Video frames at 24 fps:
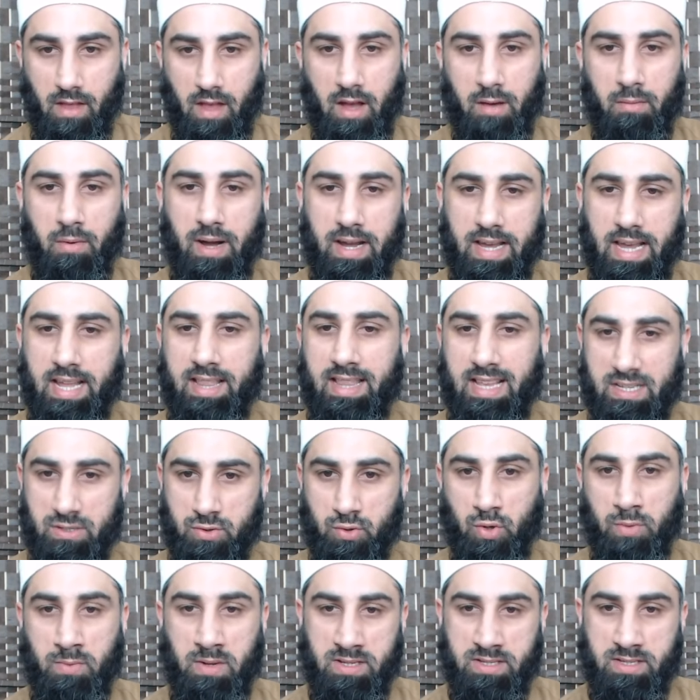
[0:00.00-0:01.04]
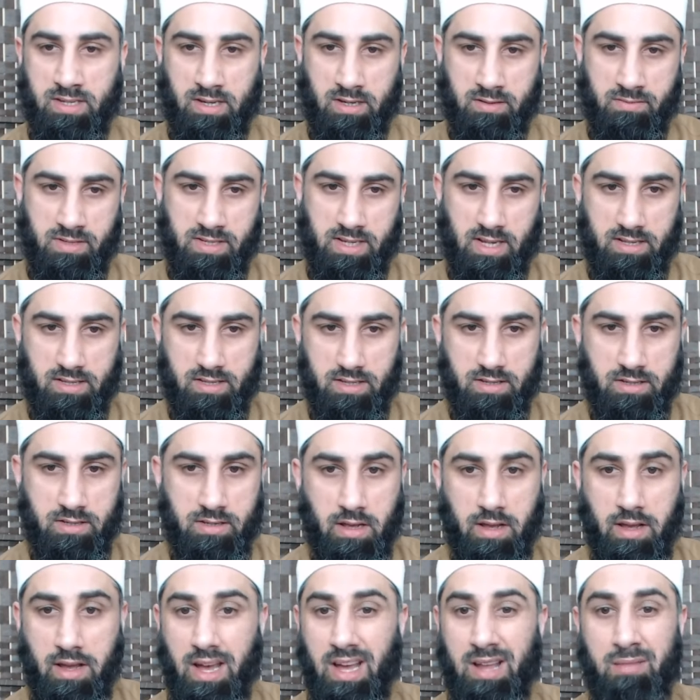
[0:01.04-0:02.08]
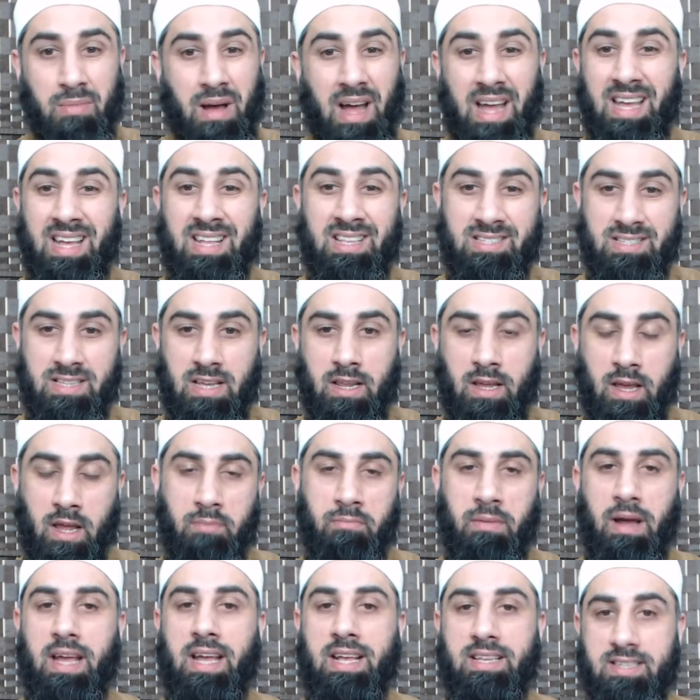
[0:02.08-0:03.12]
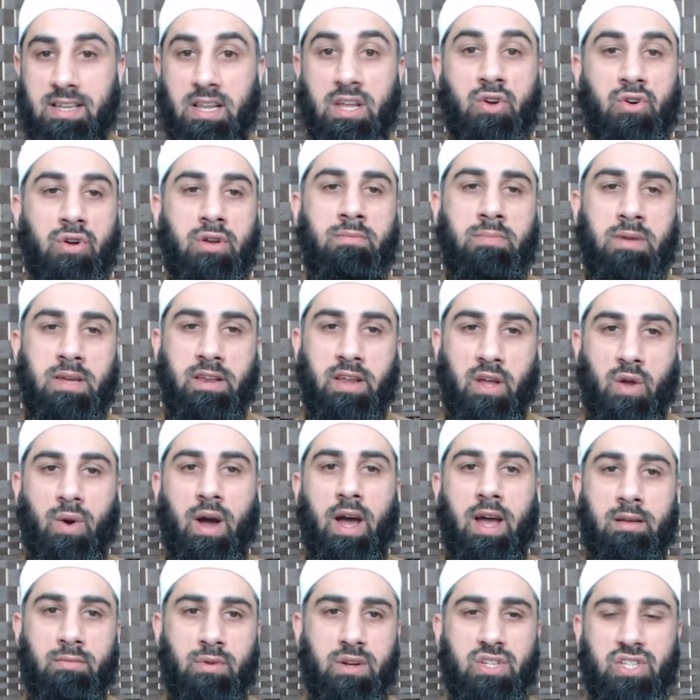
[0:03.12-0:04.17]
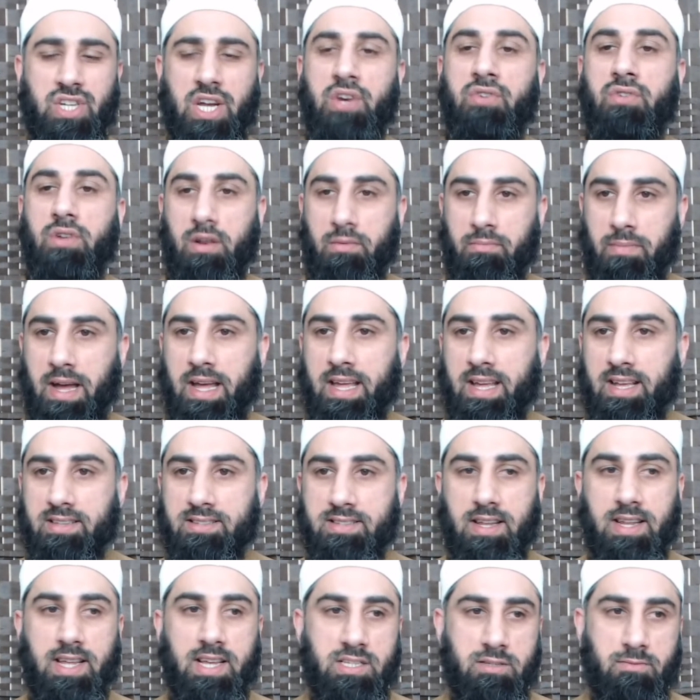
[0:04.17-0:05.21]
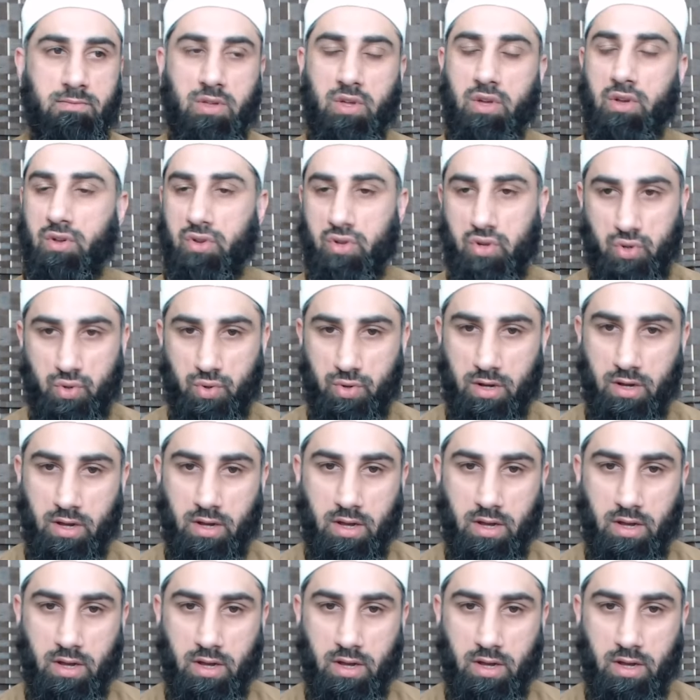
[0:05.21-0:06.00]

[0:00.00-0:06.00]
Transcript: but again, that's normal circumstances. And buying and selling, and buying and selling could be required, but in general, buying and selling something you can do.